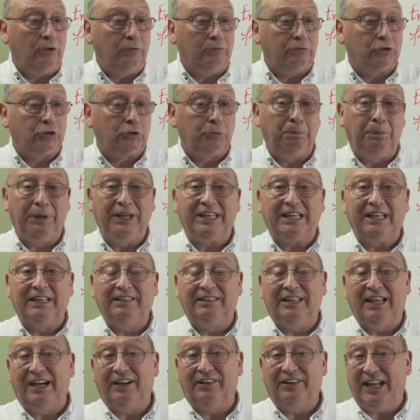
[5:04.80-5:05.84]

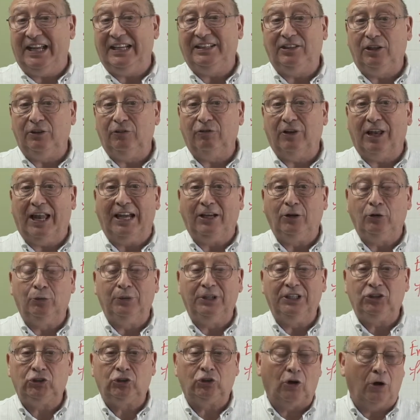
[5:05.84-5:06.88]
speaking their native
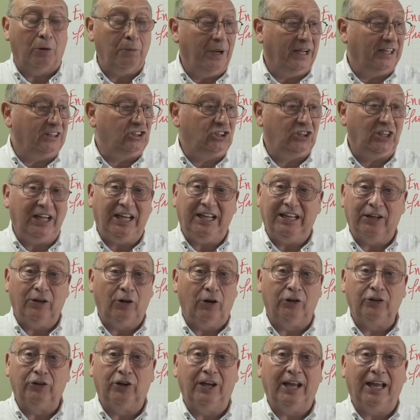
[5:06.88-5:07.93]
language, Comanche and
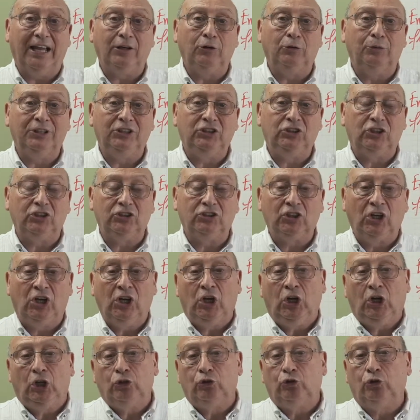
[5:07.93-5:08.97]
other languages,
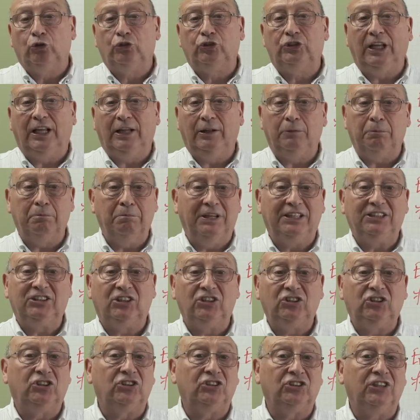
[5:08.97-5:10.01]
to send
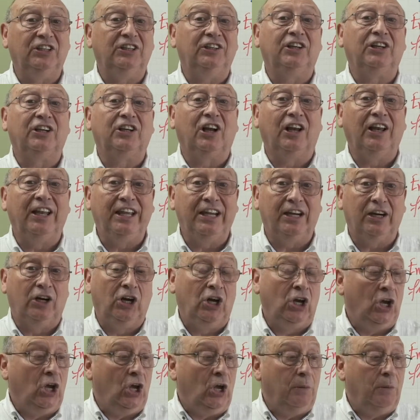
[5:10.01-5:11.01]
messages in the clear,